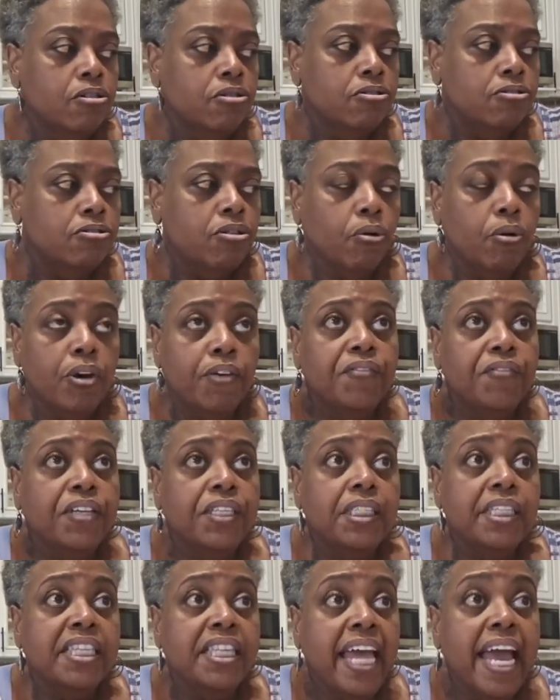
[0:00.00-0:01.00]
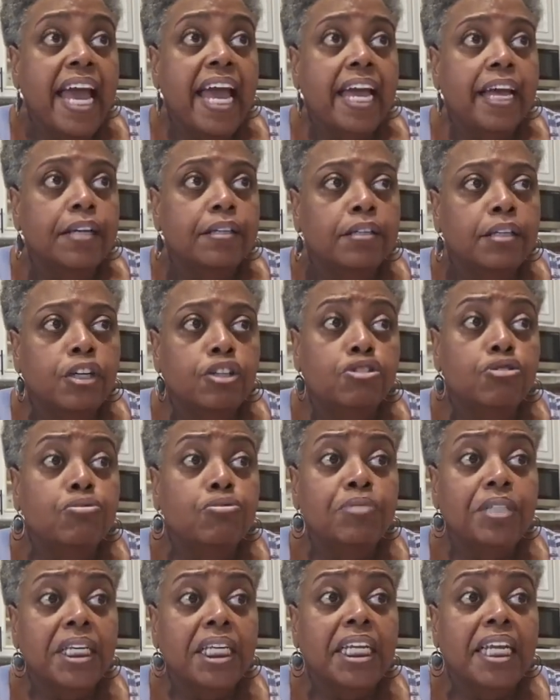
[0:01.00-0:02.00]
So if it's that and you
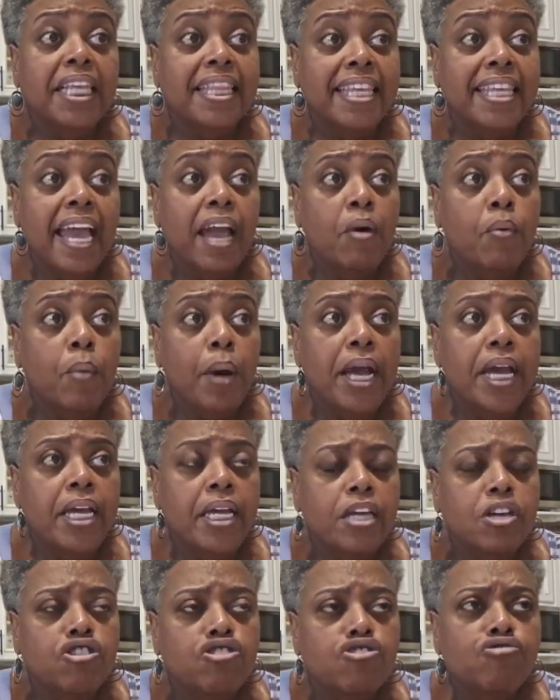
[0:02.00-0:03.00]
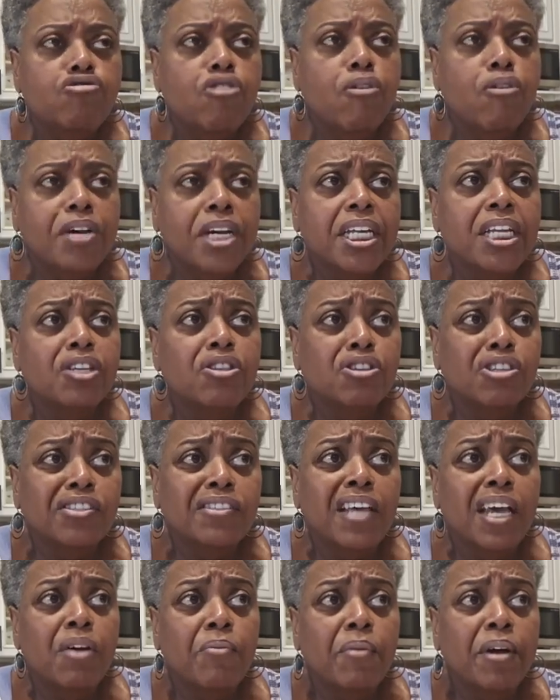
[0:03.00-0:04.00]
did it that way, you going to get it the
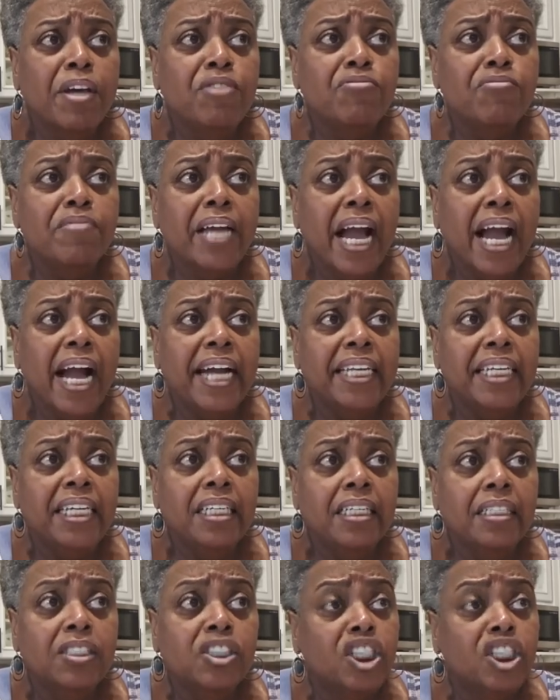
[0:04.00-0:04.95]
same way you got it.